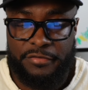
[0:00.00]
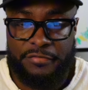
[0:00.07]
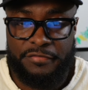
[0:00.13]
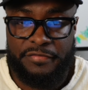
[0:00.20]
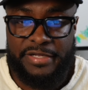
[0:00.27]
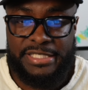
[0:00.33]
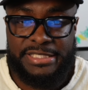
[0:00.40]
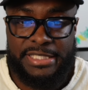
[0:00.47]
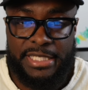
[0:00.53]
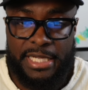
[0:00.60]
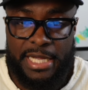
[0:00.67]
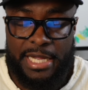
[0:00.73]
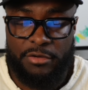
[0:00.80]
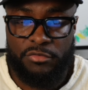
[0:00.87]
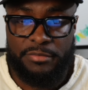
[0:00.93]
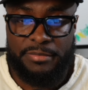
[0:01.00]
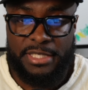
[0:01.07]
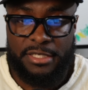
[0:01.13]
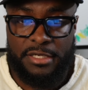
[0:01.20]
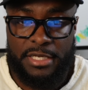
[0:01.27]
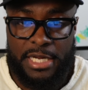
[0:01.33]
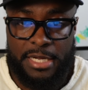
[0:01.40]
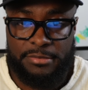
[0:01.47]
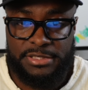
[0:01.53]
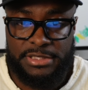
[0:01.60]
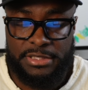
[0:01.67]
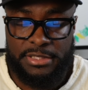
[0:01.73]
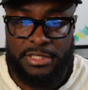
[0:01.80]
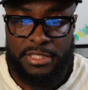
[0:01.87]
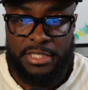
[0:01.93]
VTI will be a good
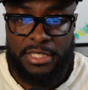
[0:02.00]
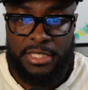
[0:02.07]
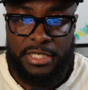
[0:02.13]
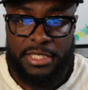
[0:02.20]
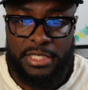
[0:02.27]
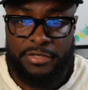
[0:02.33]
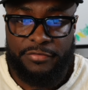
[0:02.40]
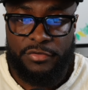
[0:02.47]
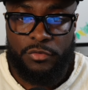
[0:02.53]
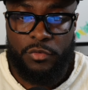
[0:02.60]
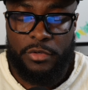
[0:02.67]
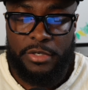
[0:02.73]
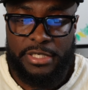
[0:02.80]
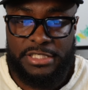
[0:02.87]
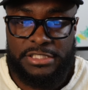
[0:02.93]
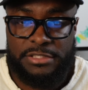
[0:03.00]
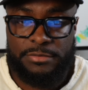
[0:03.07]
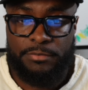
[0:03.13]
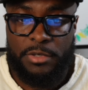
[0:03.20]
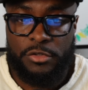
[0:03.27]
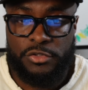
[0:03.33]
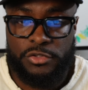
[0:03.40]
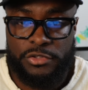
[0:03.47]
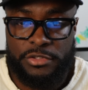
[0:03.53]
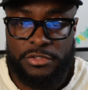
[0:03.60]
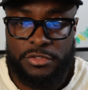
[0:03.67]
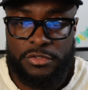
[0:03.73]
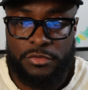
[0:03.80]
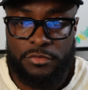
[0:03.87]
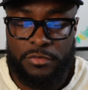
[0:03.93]
option. If you want exposure
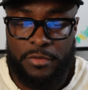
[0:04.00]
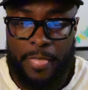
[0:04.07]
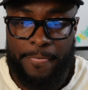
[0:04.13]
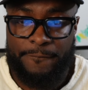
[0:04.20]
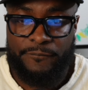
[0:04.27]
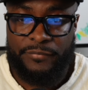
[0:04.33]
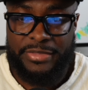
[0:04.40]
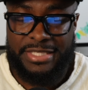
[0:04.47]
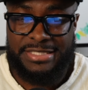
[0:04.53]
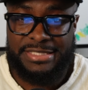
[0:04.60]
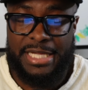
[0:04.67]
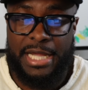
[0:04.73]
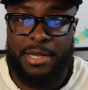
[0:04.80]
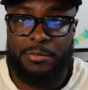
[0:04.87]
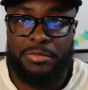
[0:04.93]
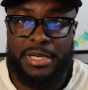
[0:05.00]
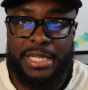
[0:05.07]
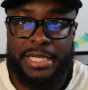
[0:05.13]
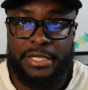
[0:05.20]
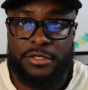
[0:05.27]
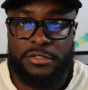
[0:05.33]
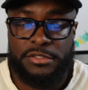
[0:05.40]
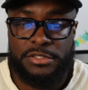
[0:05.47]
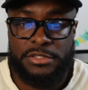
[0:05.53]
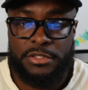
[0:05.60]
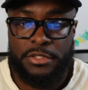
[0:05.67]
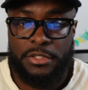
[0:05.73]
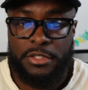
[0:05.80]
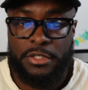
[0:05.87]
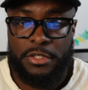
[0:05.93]
to the top players,
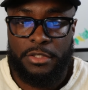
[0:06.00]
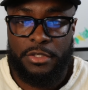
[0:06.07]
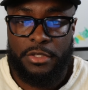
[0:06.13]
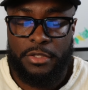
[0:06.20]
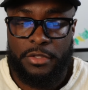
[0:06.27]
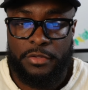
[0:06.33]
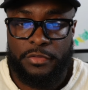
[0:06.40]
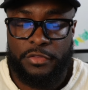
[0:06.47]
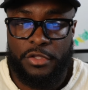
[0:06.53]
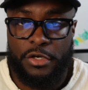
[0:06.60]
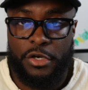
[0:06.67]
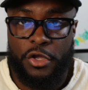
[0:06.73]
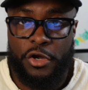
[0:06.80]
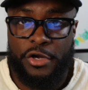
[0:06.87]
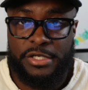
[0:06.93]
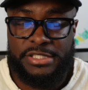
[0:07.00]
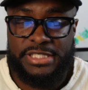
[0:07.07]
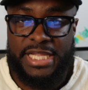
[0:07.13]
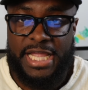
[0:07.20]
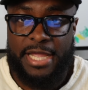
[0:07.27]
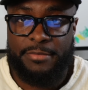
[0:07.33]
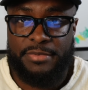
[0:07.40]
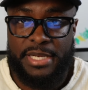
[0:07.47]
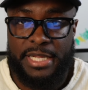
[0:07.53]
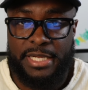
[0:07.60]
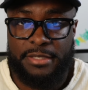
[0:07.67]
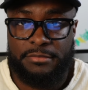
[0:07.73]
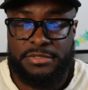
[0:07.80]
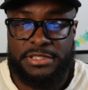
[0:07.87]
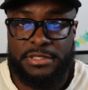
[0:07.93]
the large cap
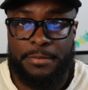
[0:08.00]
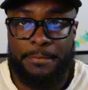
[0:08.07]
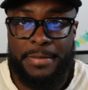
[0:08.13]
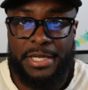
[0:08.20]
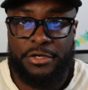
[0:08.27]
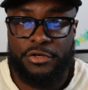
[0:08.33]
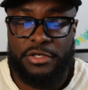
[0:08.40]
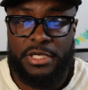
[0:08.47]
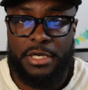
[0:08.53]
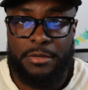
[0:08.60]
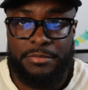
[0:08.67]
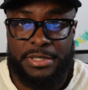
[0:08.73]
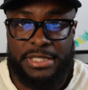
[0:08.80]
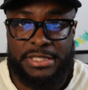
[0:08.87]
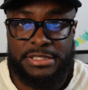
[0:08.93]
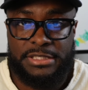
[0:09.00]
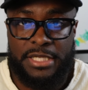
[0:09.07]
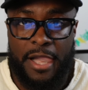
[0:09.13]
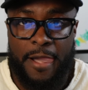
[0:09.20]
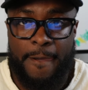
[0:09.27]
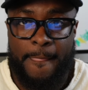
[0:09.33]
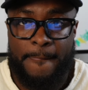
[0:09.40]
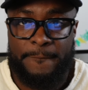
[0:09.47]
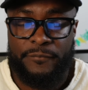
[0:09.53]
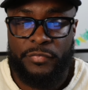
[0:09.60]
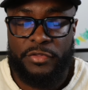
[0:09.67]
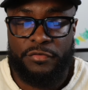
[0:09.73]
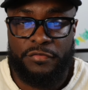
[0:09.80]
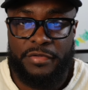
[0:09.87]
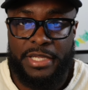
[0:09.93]
names, the bigger companies,
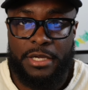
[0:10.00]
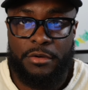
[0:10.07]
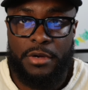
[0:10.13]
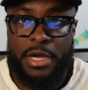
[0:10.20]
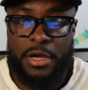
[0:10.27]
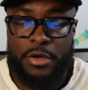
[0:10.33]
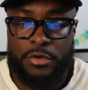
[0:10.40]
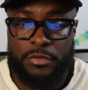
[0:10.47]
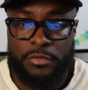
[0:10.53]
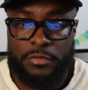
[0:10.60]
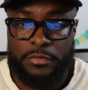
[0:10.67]
VOO